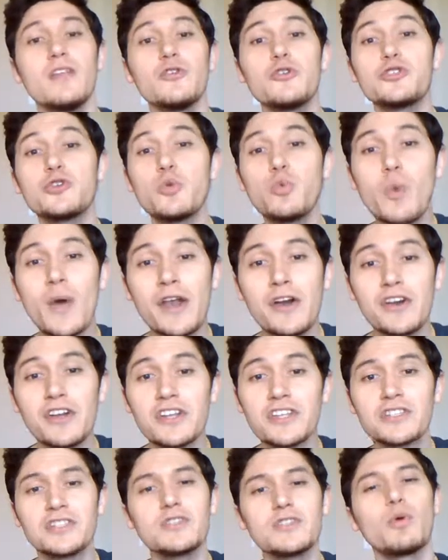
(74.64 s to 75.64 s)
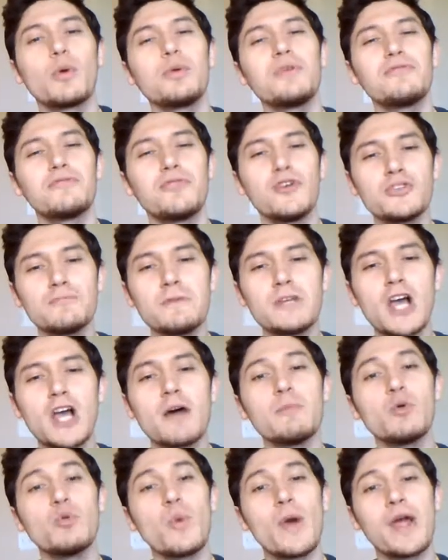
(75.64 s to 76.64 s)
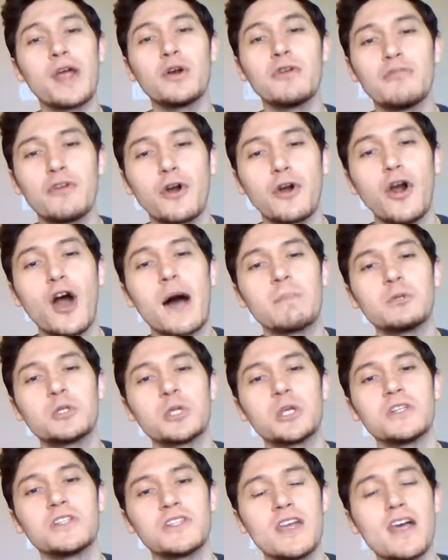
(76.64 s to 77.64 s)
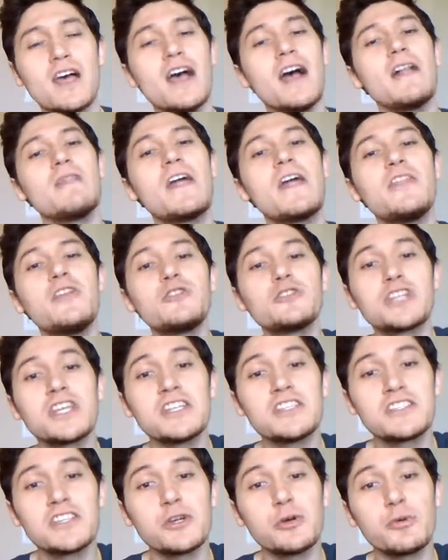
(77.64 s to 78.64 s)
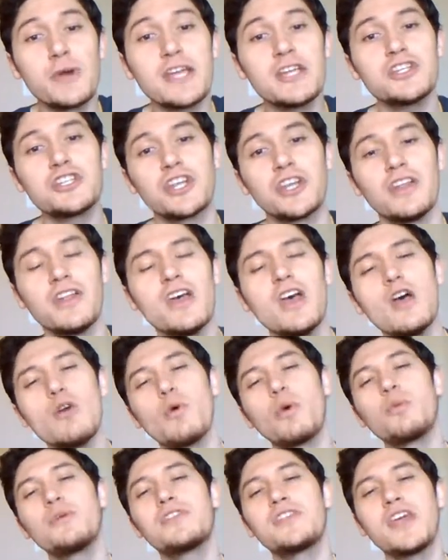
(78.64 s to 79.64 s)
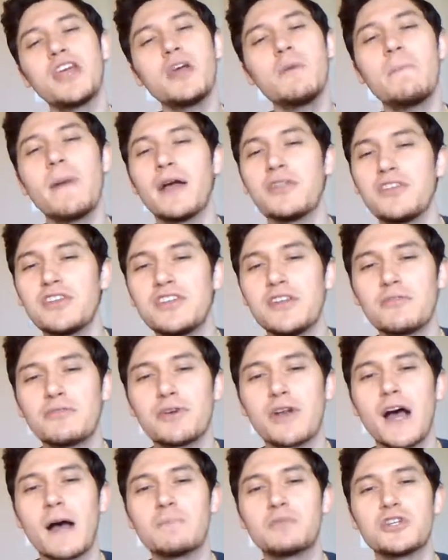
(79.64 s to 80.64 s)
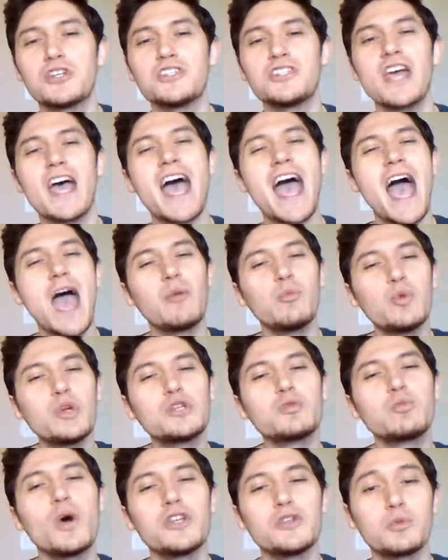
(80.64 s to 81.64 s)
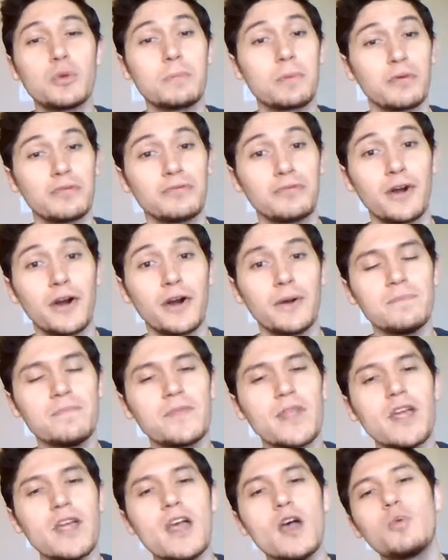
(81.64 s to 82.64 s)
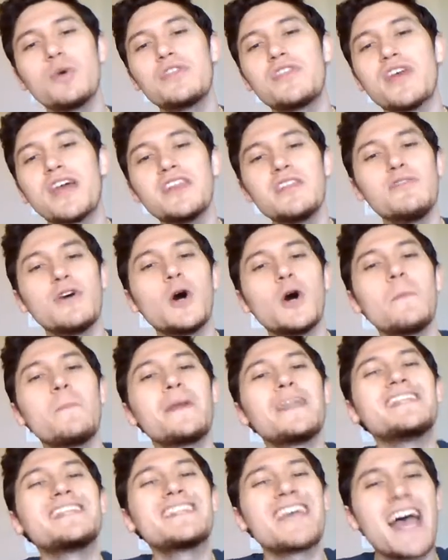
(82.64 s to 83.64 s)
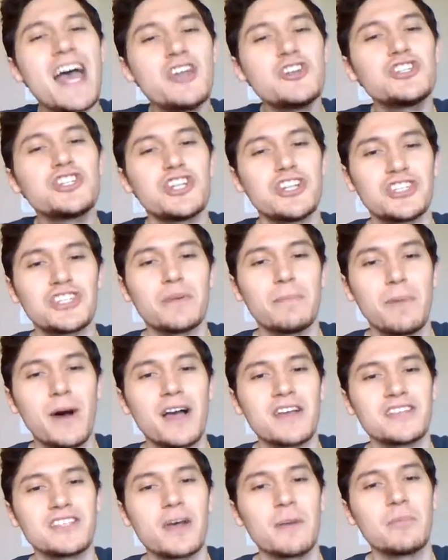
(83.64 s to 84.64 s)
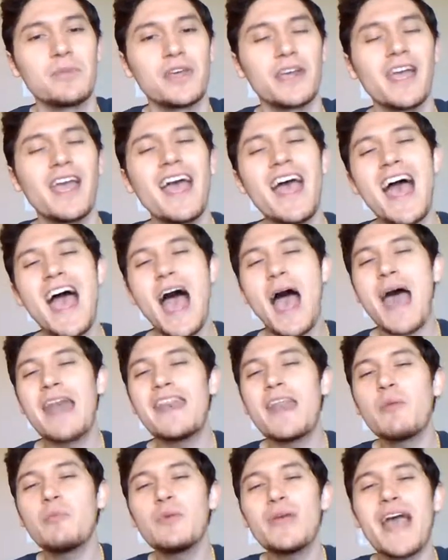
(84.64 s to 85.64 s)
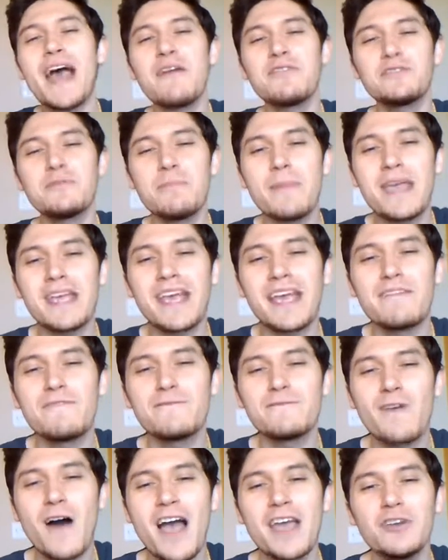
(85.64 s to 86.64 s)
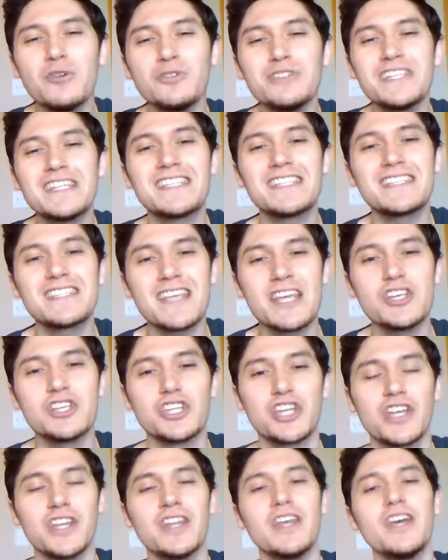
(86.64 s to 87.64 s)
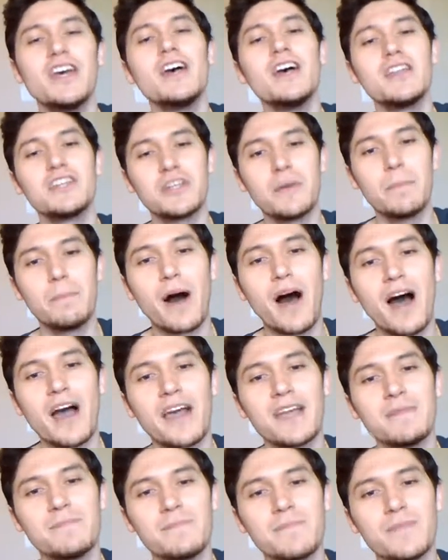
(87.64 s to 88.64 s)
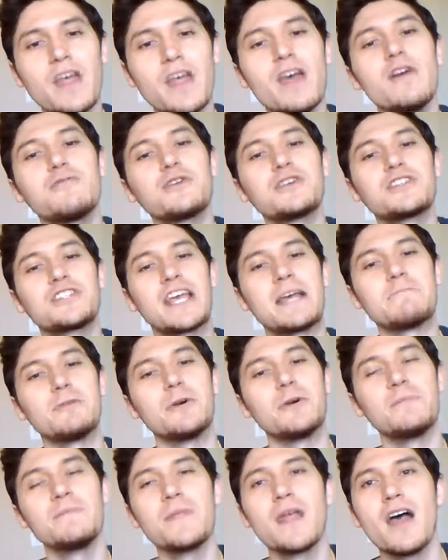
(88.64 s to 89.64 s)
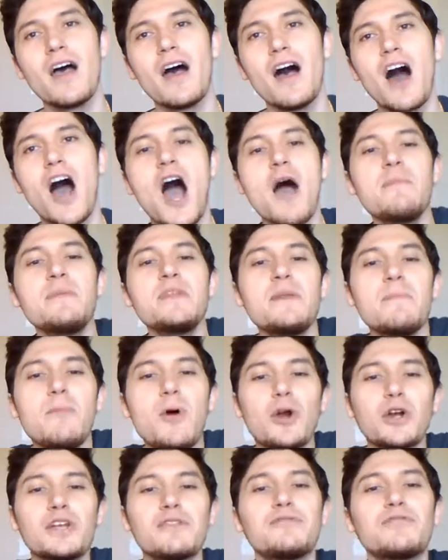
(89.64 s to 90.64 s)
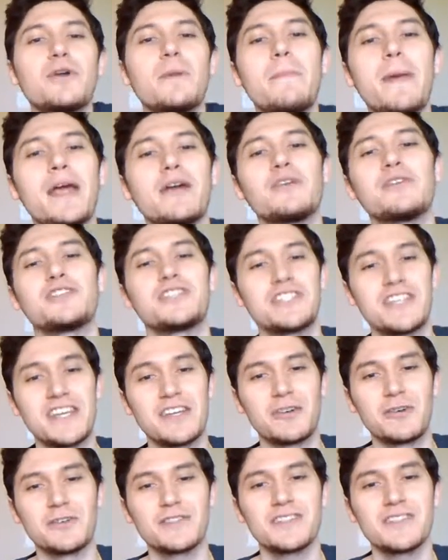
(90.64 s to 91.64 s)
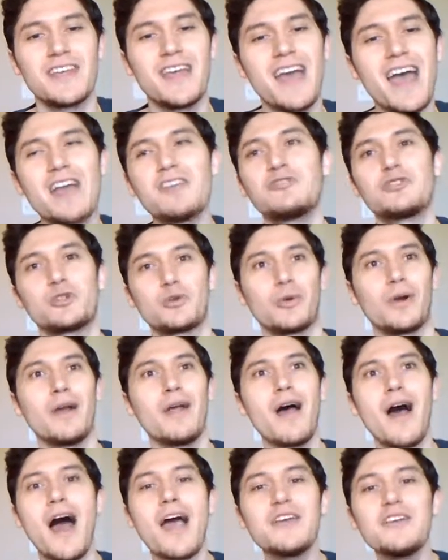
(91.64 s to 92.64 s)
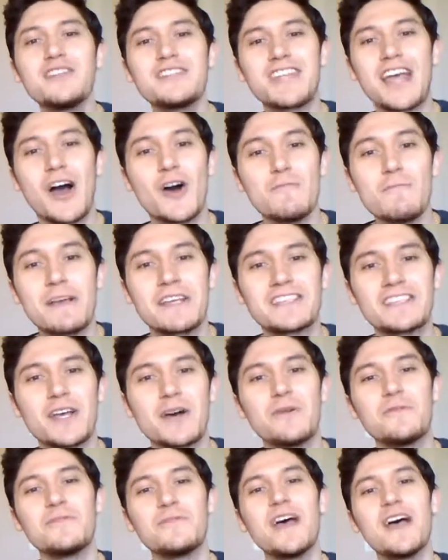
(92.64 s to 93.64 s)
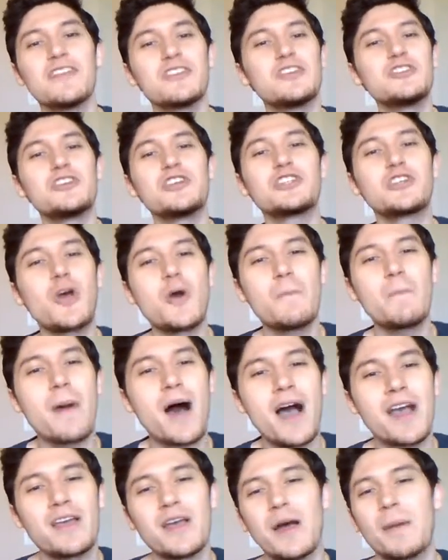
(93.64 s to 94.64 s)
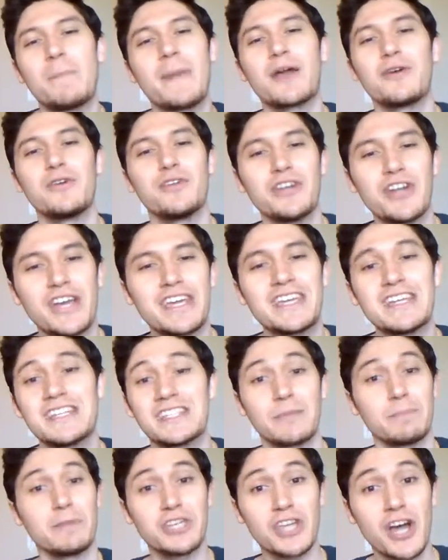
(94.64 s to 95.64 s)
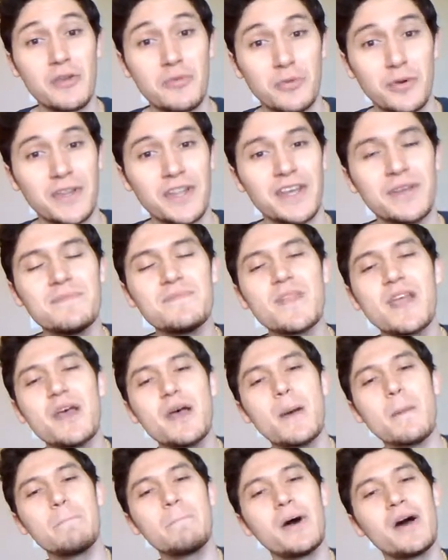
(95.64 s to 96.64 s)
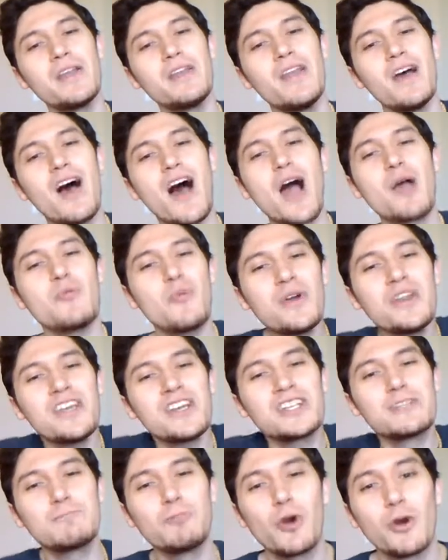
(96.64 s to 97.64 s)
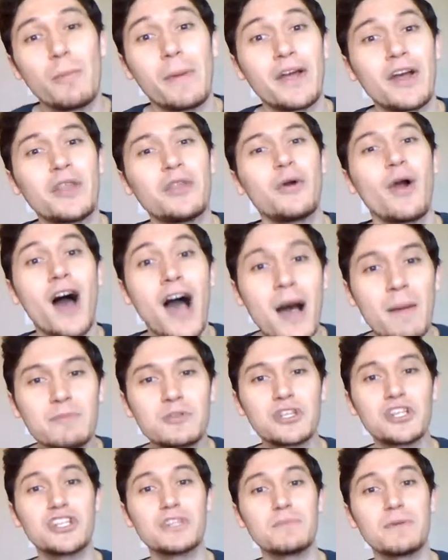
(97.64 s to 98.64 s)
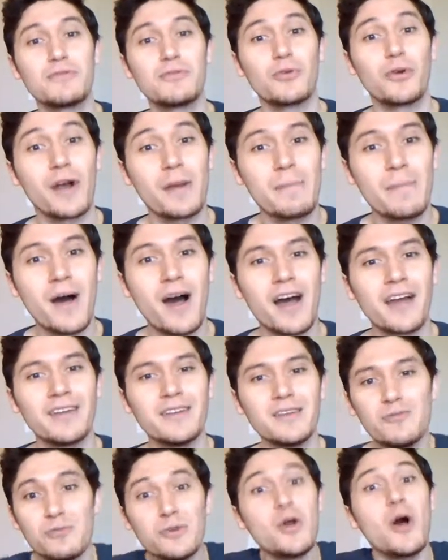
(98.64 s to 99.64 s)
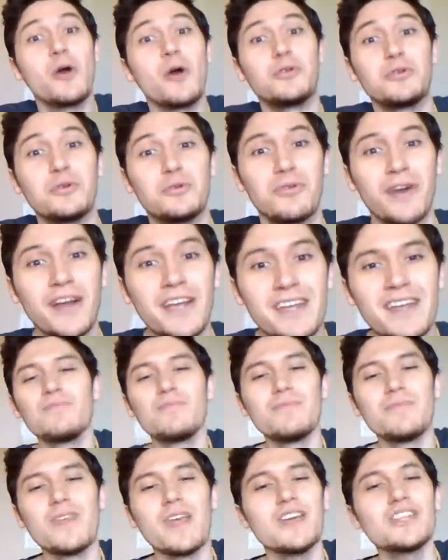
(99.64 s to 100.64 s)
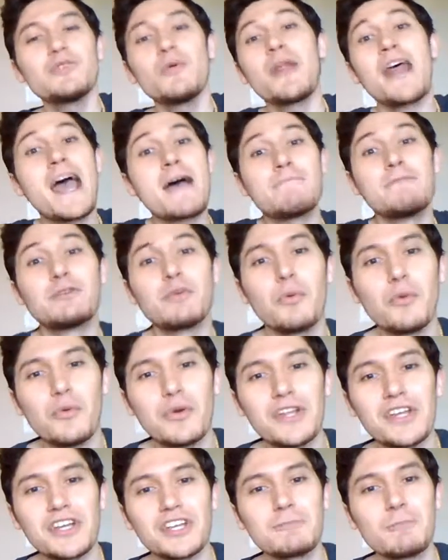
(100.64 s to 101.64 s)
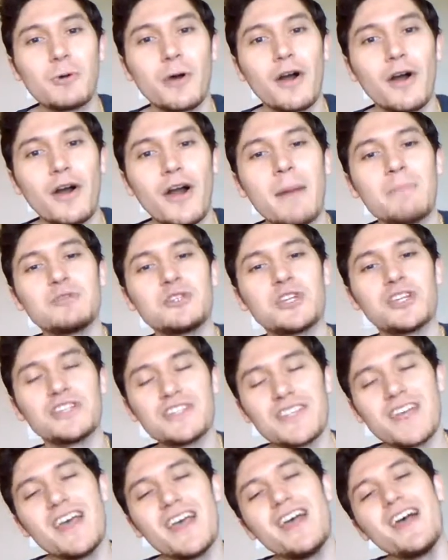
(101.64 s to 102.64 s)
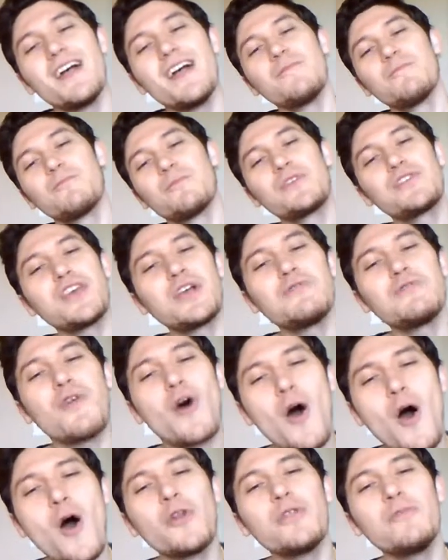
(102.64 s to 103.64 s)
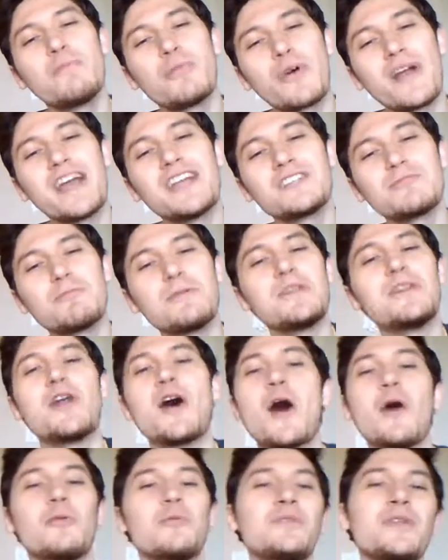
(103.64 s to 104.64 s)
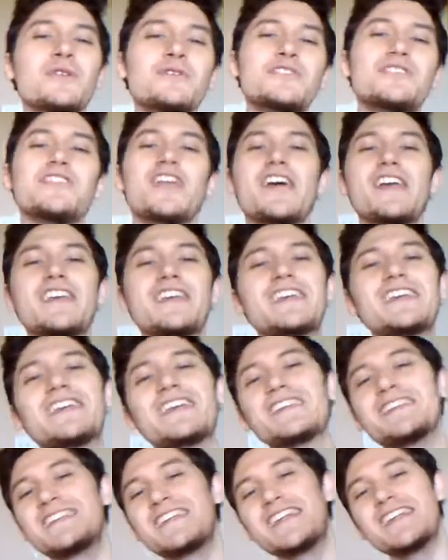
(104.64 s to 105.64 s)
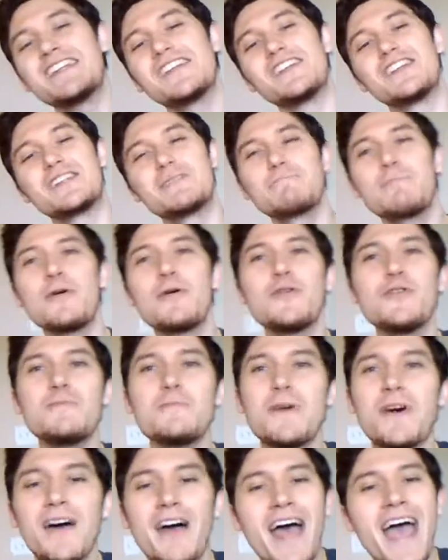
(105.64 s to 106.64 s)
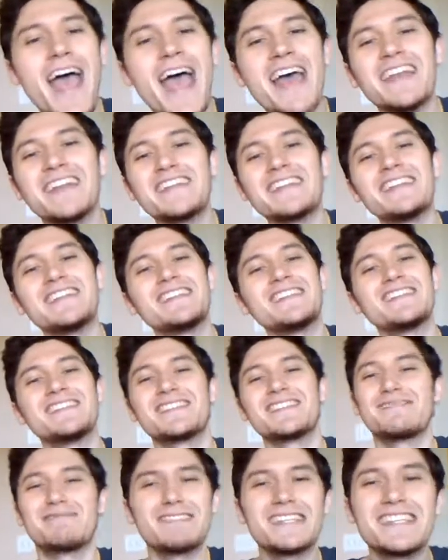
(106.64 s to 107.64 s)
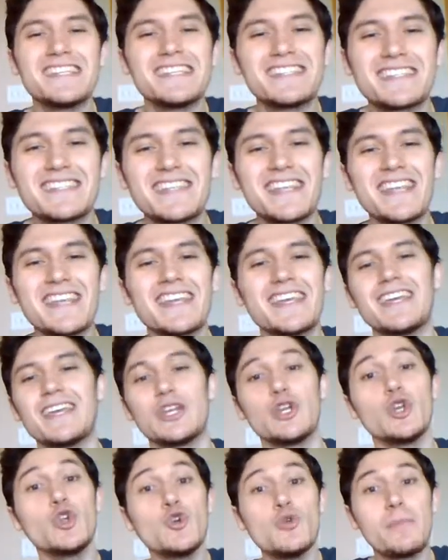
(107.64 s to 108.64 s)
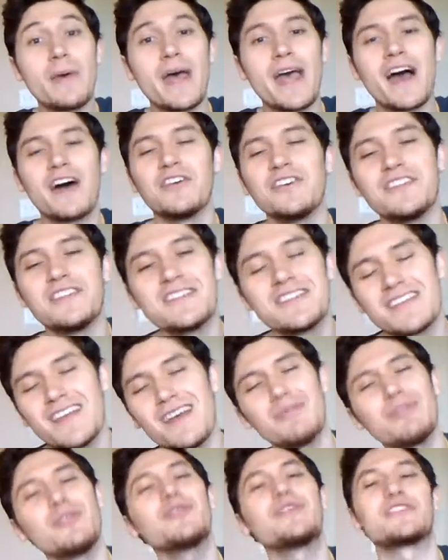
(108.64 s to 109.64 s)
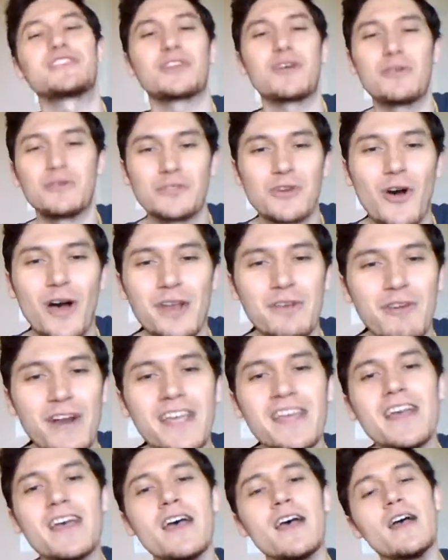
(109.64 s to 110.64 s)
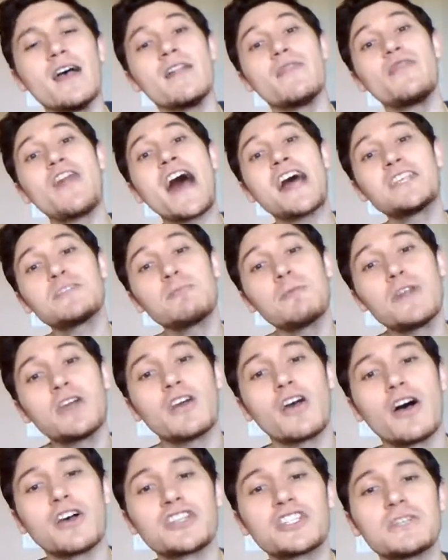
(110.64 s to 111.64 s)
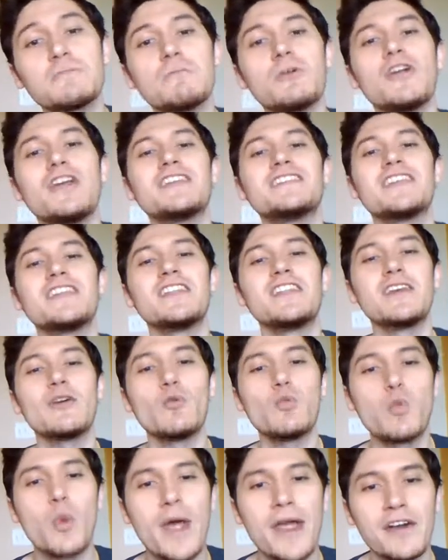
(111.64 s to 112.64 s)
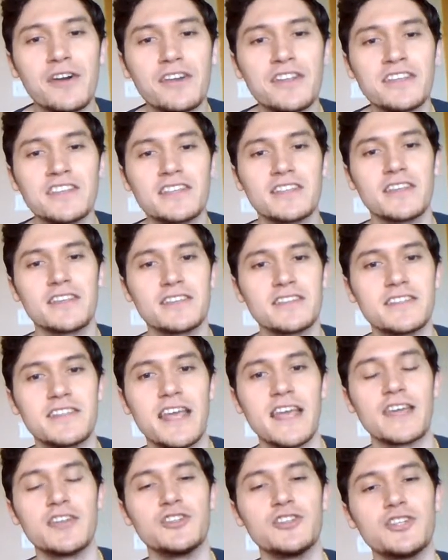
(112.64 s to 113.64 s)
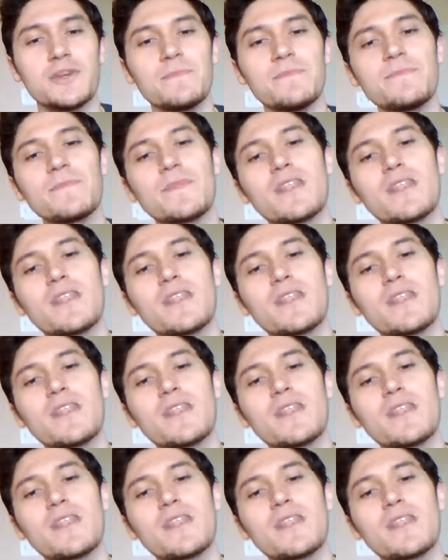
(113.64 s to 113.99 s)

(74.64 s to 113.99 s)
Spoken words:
There's awareness, where we first become aware of our options. Then there's consideration, where we think about the different options and which ones we prefer. We then develop an intention to buy something, and then we have to make a final decision to buy. For example, I'm in the market for a pair of sneakers, and sure, I could tell myself to just go buy a pair of Nikes and be done with it, but I want to explore my other options before I buy. We all do, right? So what happens when we want to explore our options? We think of all the brands we know. There's Nike, Adidas, Puma, Etnies, DC, New Balance, the list goes on, right? That's when a customer is in the awareness stage.